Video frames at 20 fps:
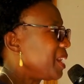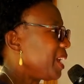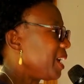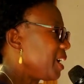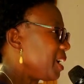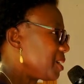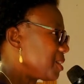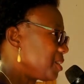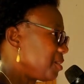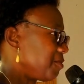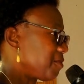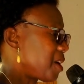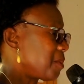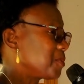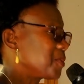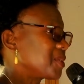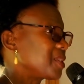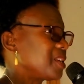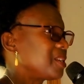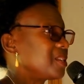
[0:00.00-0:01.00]
negative.
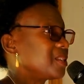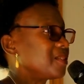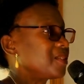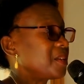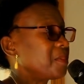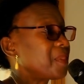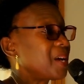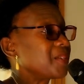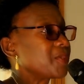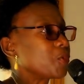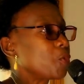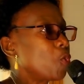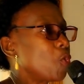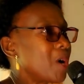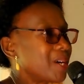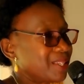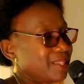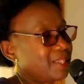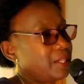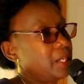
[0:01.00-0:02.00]
Absenteeism has
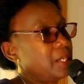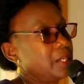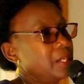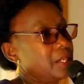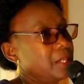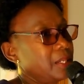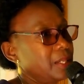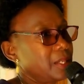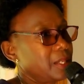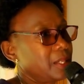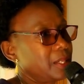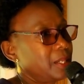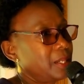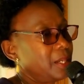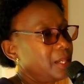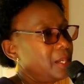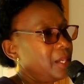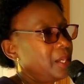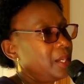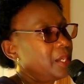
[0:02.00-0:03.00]
worsened
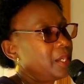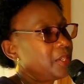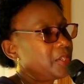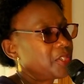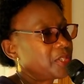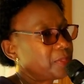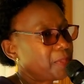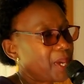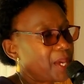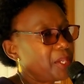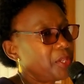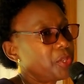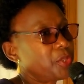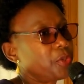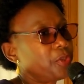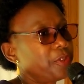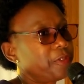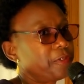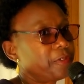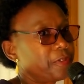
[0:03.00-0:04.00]
in spite
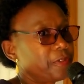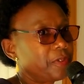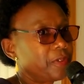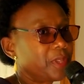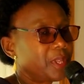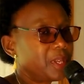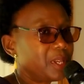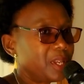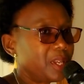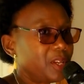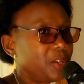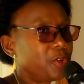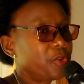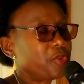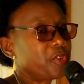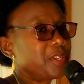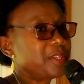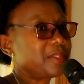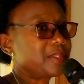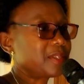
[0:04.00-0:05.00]
of the
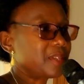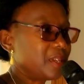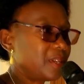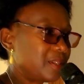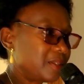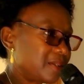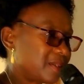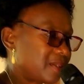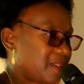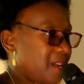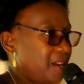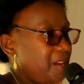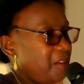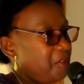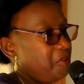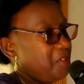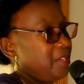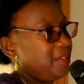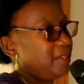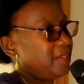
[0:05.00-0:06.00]
increase in
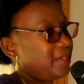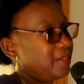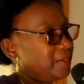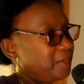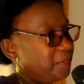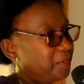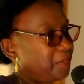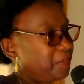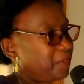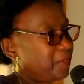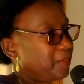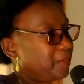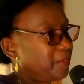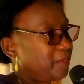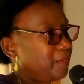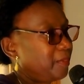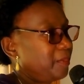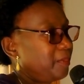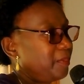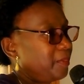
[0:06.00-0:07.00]
salaries.
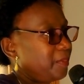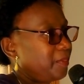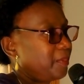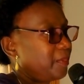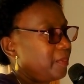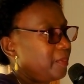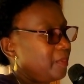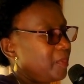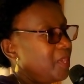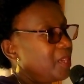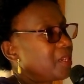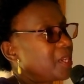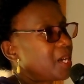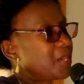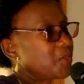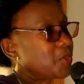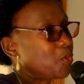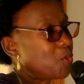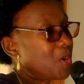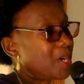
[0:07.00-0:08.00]
It
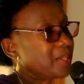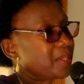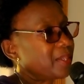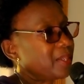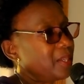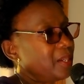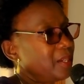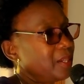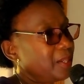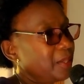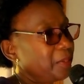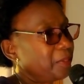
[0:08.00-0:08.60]
has worsened.